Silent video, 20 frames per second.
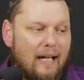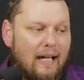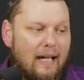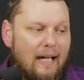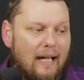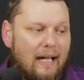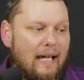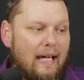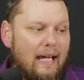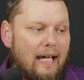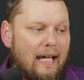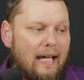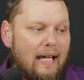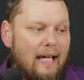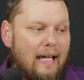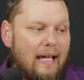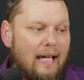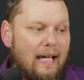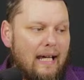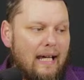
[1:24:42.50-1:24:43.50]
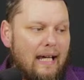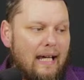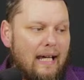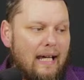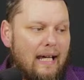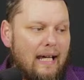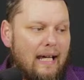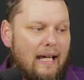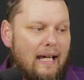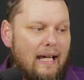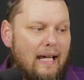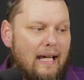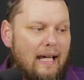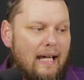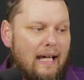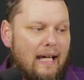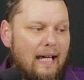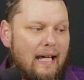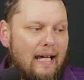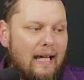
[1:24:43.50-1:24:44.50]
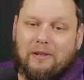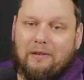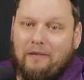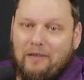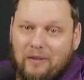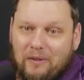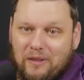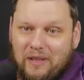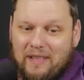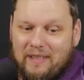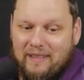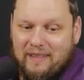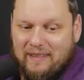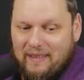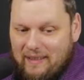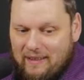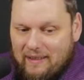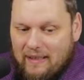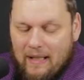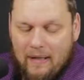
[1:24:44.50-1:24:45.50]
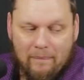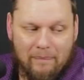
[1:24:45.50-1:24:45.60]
and so continues through to the lineage of who Jesus is.